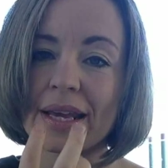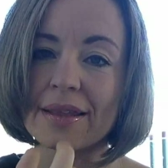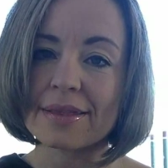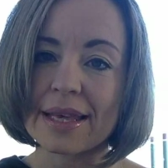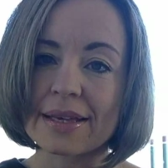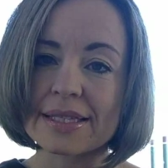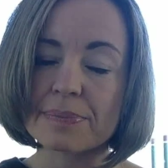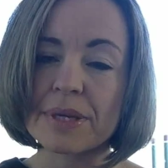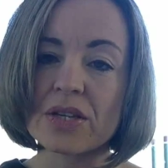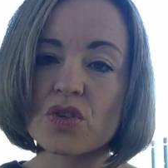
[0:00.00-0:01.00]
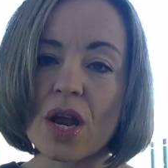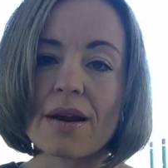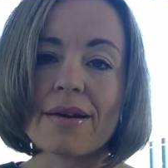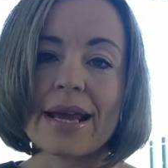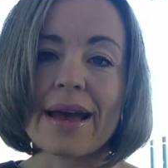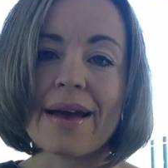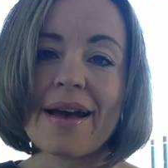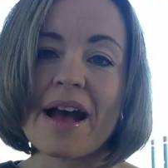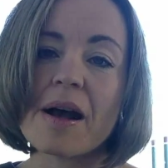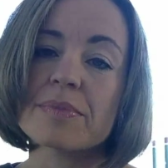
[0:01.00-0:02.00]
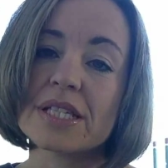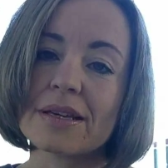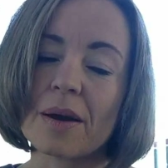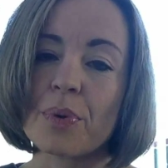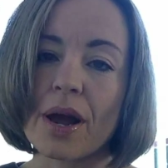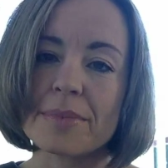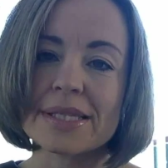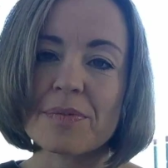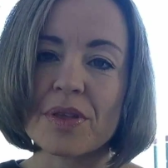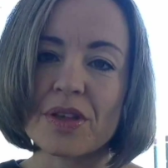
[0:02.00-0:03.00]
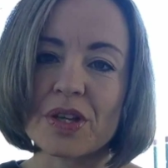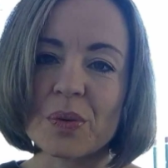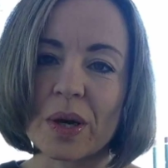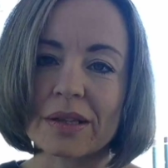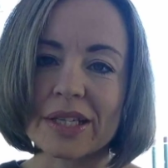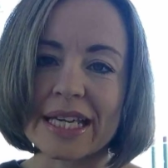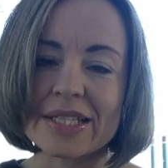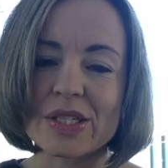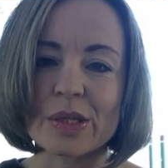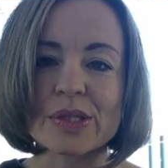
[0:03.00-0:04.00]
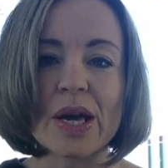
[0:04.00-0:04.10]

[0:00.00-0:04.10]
in the speech area, DDR Prime is something that you'd want to look into.